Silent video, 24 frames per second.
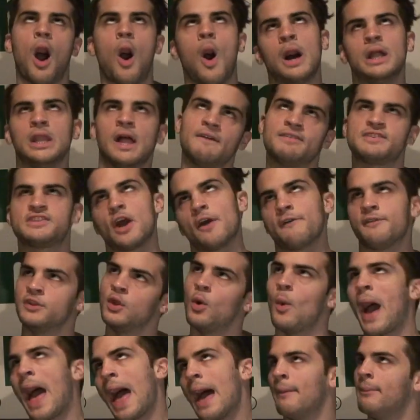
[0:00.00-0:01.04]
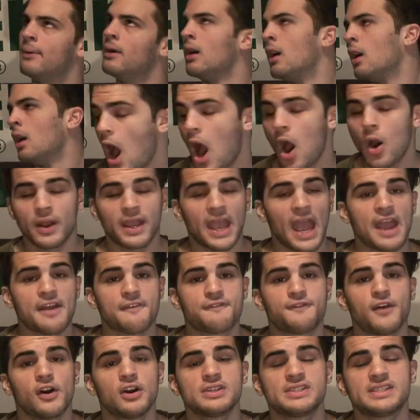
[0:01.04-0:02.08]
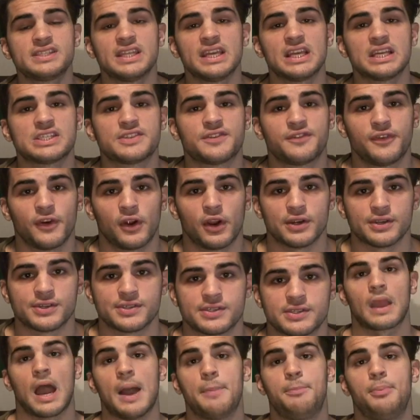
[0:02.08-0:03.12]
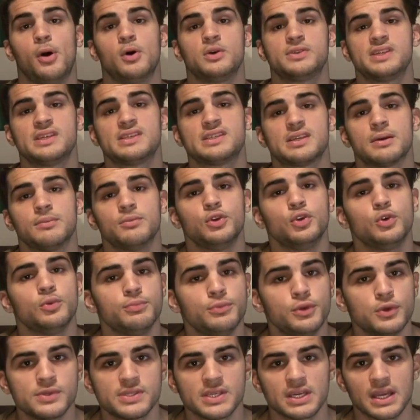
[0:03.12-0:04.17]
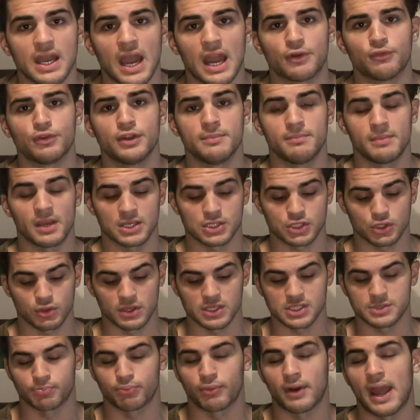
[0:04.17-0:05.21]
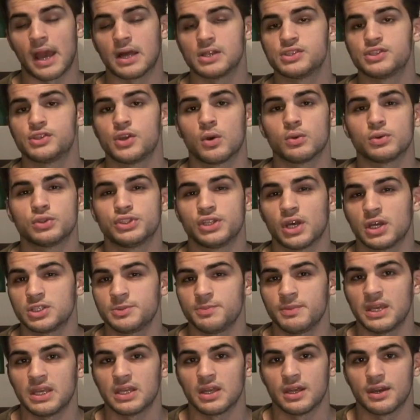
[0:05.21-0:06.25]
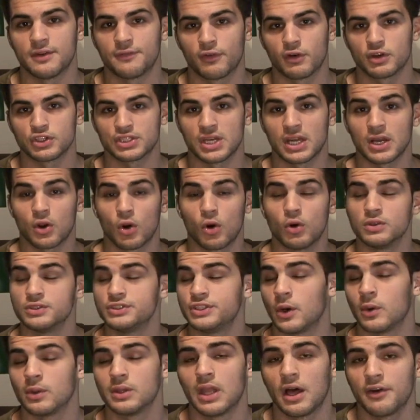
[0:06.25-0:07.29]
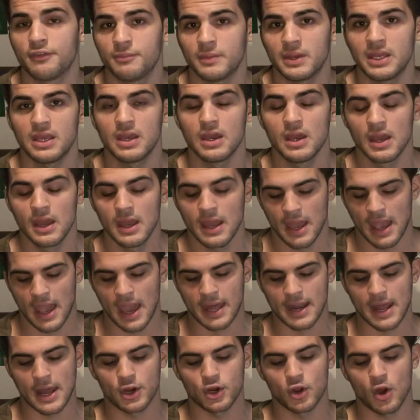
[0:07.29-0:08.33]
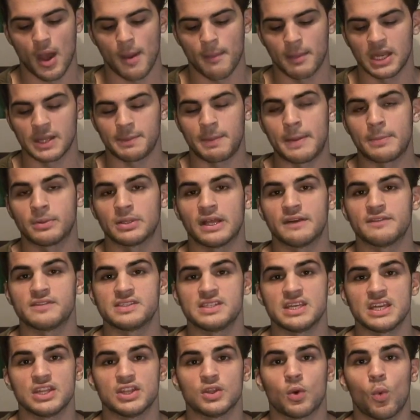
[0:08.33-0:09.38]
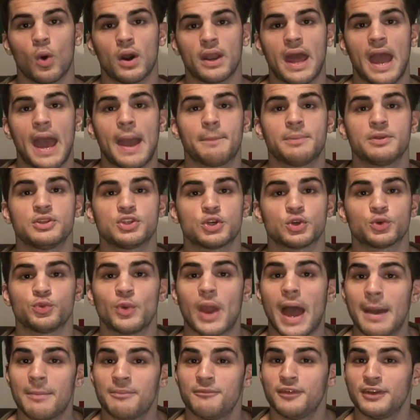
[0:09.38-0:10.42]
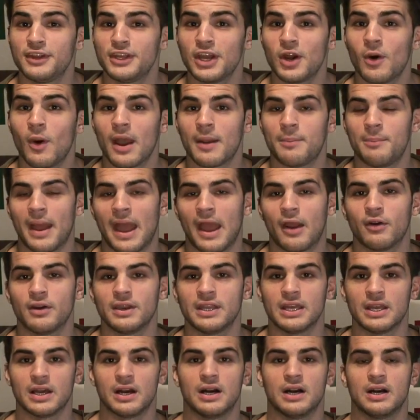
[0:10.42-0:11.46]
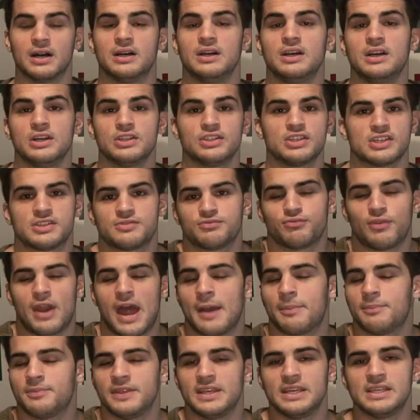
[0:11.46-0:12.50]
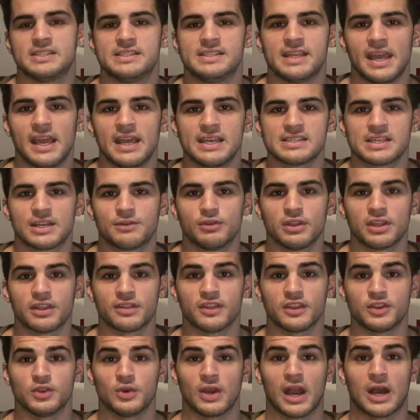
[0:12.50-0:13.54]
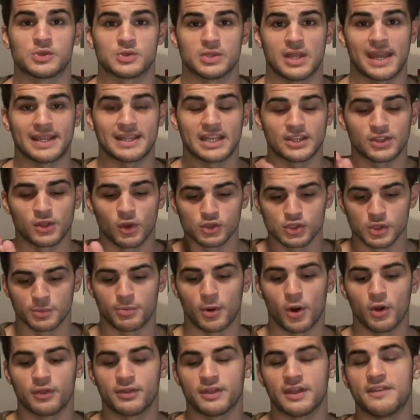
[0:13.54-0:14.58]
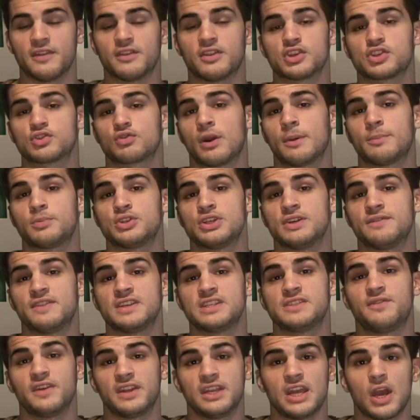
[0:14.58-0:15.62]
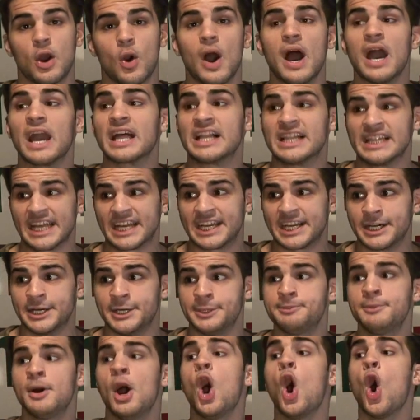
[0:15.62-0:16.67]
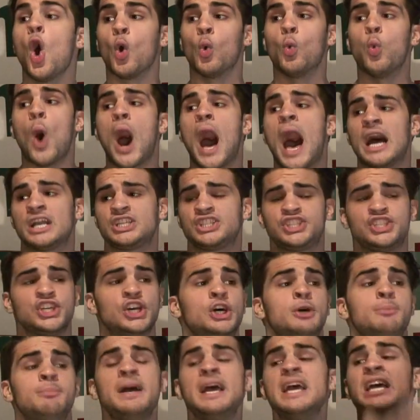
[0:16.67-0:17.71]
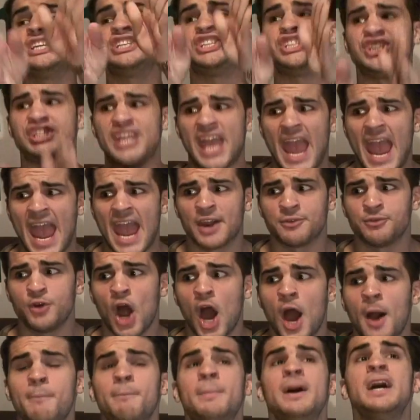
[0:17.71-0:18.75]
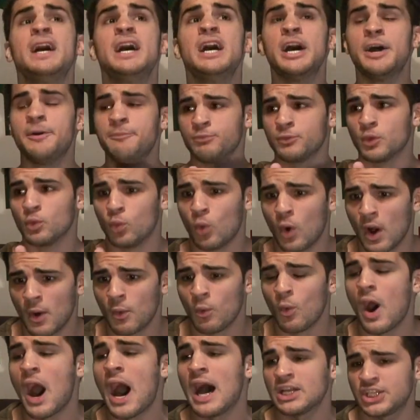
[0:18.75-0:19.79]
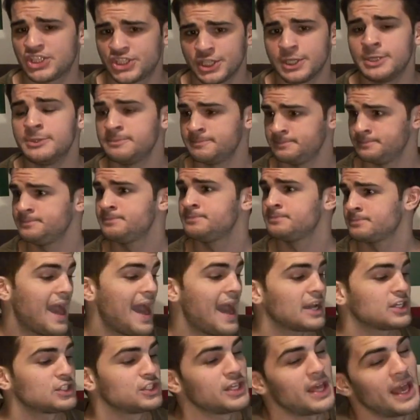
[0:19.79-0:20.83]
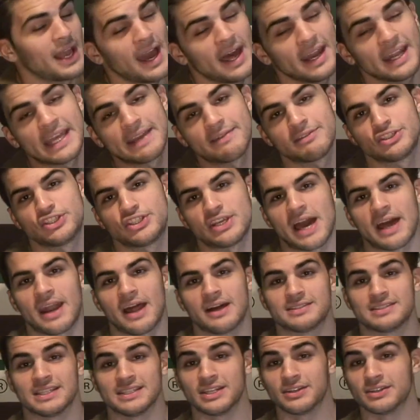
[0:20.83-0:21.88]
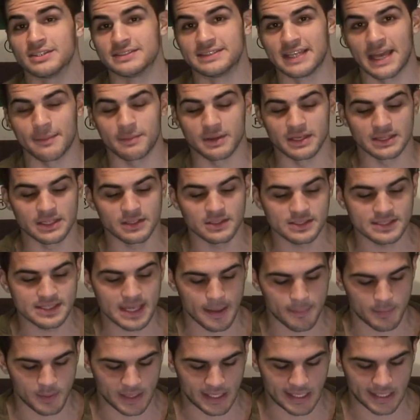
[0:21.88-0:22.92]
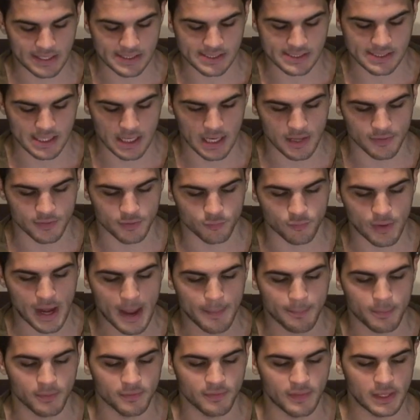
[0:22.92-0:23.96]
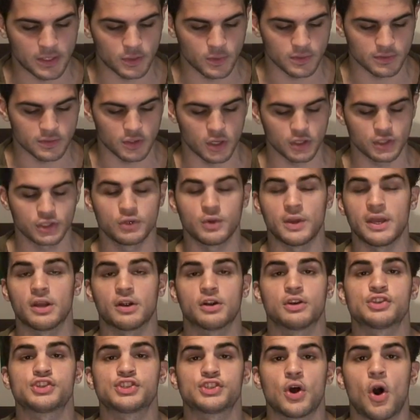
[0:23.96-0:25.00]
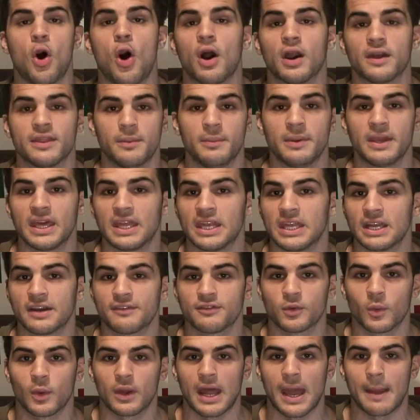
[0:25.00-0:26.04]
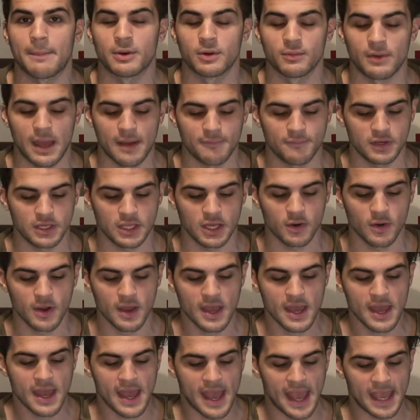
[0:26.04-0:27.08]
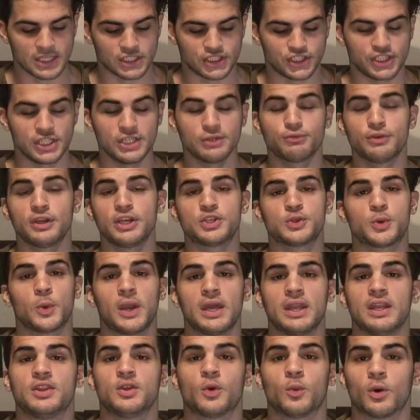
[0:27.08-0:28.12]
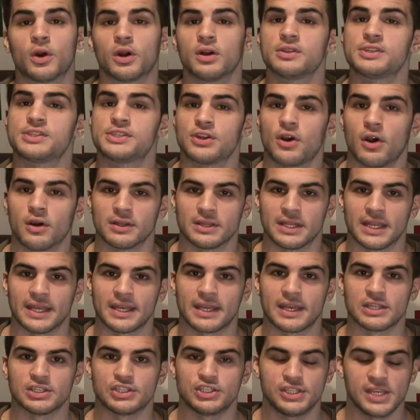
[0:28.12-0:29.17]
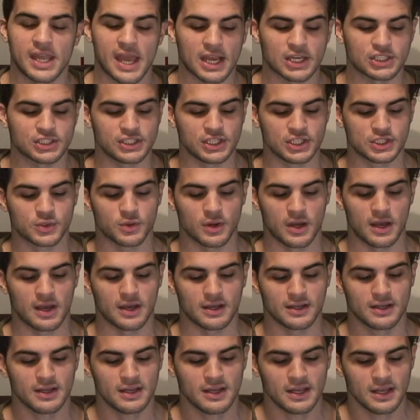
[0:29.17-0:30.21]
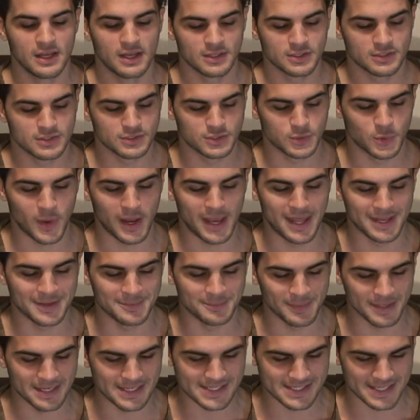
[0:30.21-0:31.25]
Oh, I love surfing the web. Okay, first things first. I posted some new music. I remixed Chris Brown's Don't Judge Me in a version I call Don't Love Me. And I don't know how many people have seen the What Happened to Rap video. I parody uh, just rap these days. I really think you guys will like that. Those are both in the description of this video. Click them, watch them, share them watch them. Actually, I gotta give a shout out to Little Debbie. Little Debbie is uh, the rapper that you her, you hear her song in the beginning of the What Happened to Rap video, and she retweeted the World Star link, and she actually uh, tweeted me